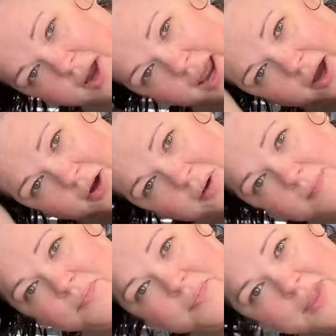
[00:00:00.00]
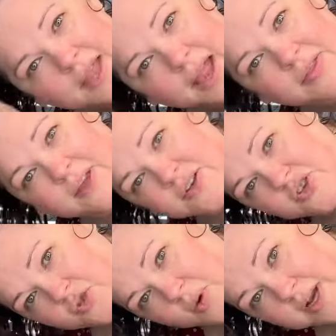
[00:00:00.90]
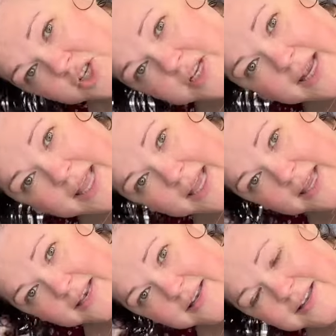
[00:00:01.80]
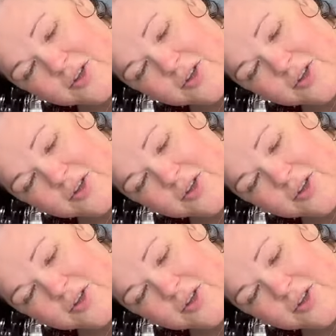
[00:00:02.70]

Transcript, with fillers: hair, and then scrunch it in.